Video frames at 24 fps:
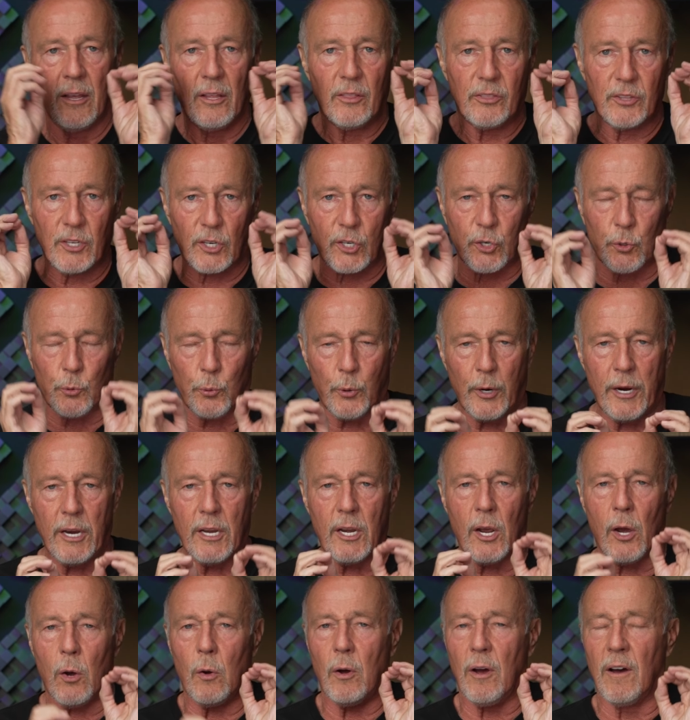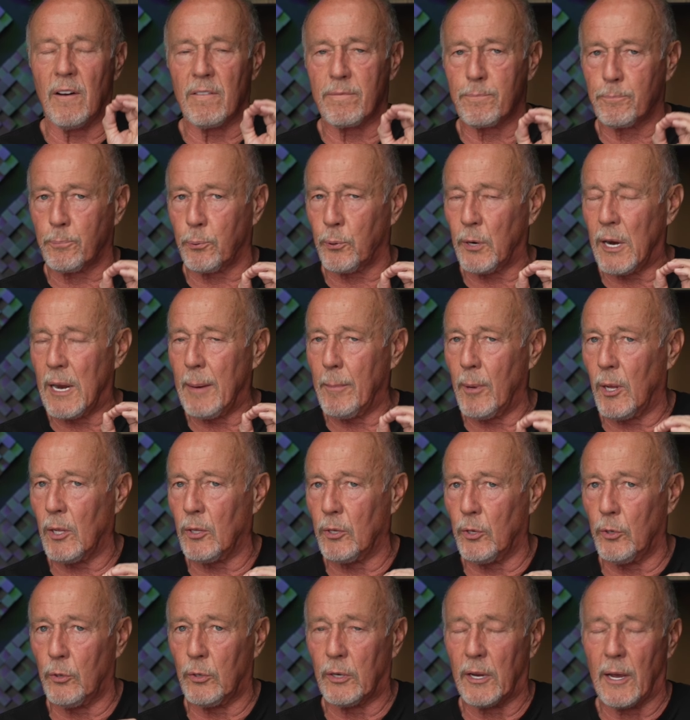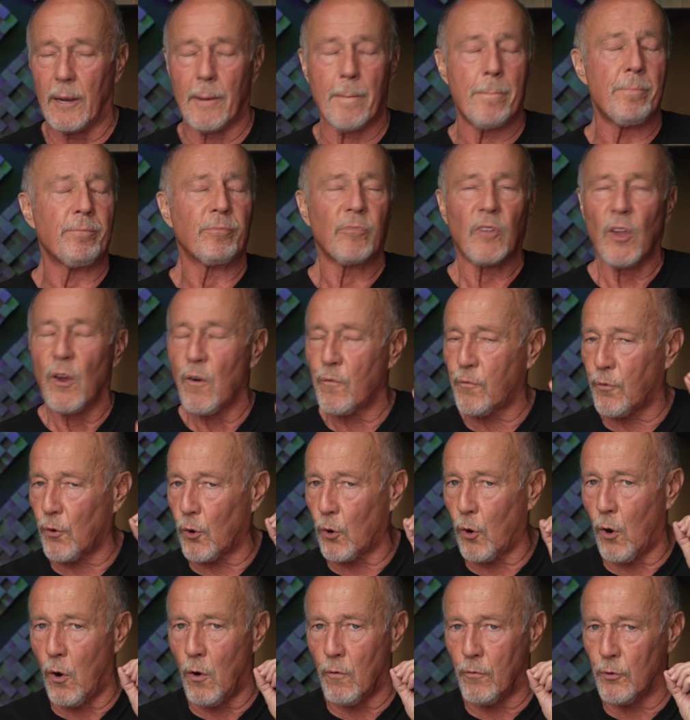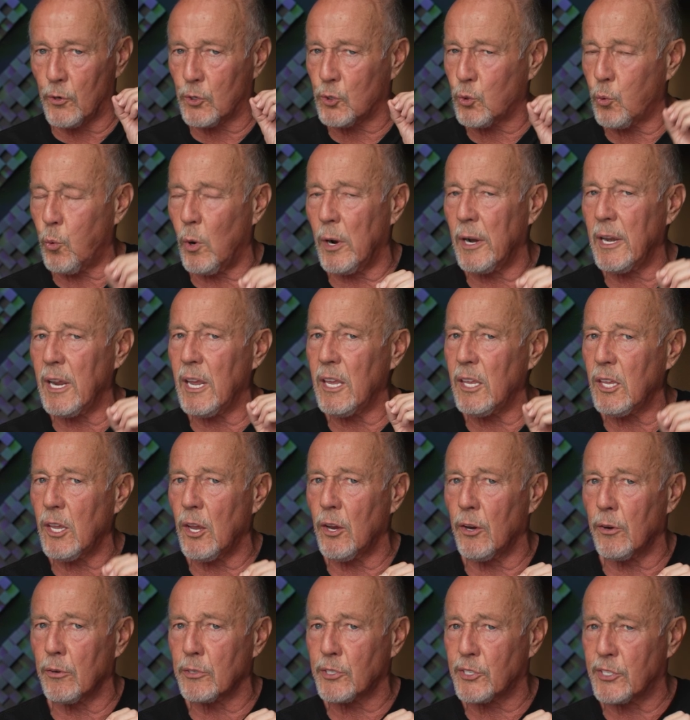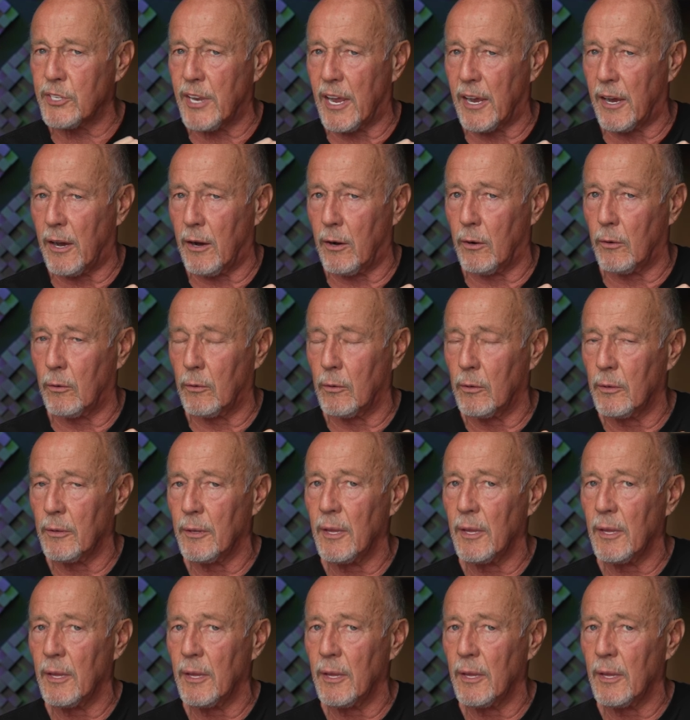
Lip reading: The credo of PrimaLuna for over 20 years now